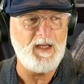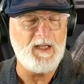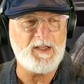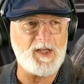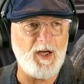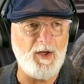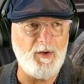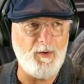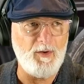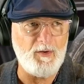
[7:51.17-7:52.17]

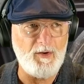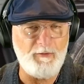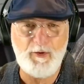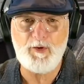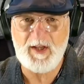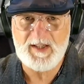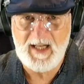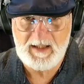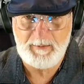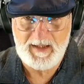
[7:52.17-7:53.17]
So a few things
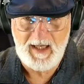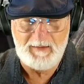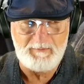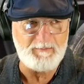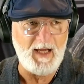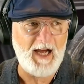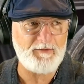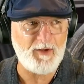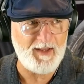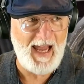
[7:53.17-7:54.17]
had to be done.
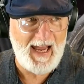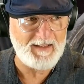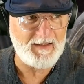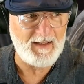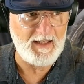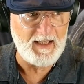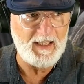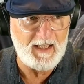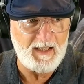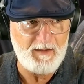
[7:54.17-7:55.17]
After that,
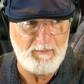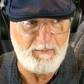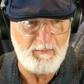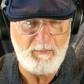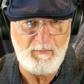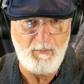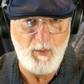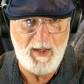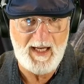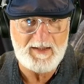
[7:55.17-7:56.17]

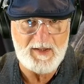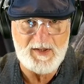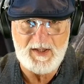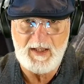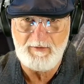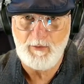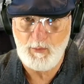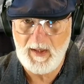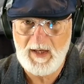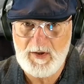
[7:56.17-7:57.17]
we had to see if it
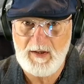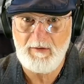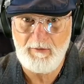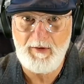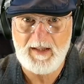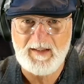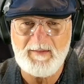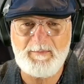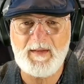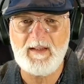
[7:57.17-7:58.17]
would actually fit
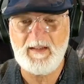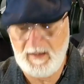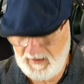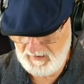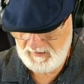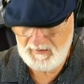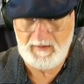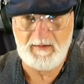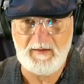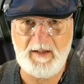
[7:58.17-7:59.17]

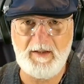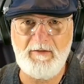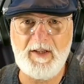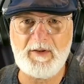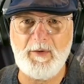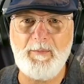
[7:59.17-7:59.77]
in the vehicle.